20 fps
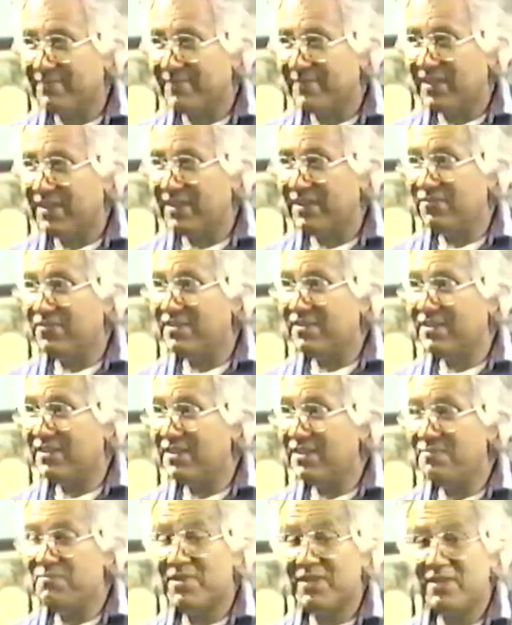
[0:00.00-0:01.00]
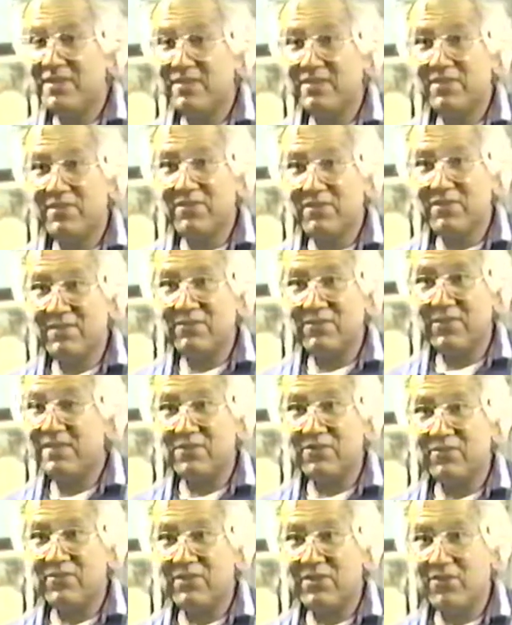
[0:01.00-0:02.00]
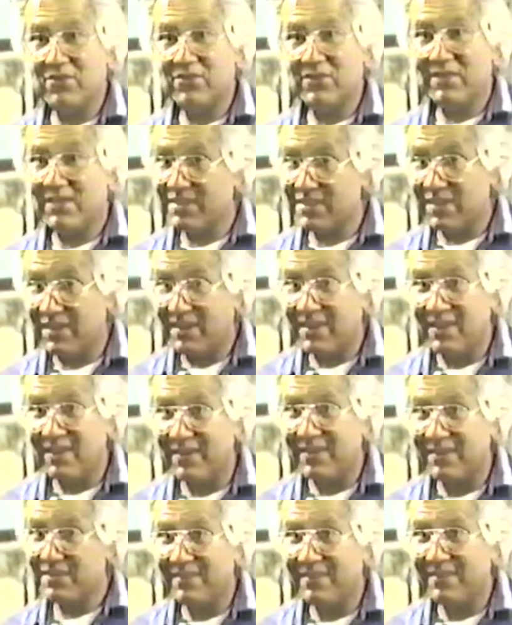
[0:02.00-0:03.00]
And if there's anybody in the universe who knows it, it's God.